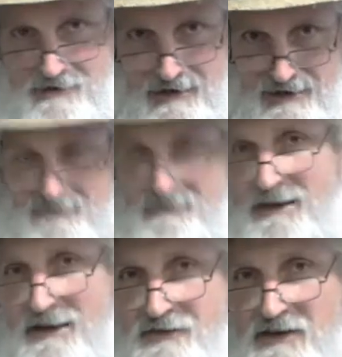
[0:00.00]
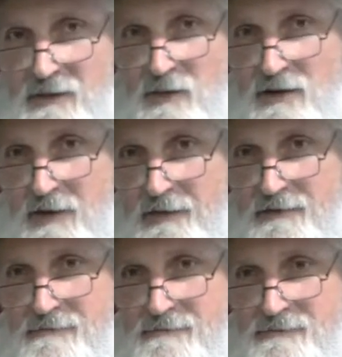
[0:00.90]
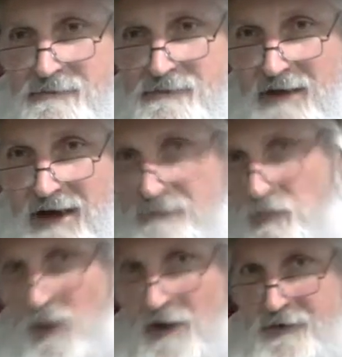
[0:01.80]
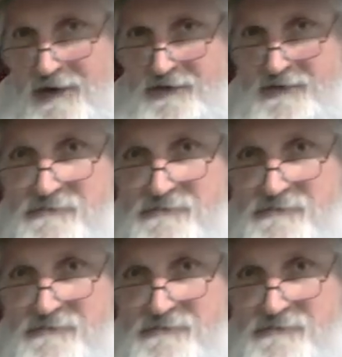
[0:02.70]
to anybody else in the world, I'm worthless.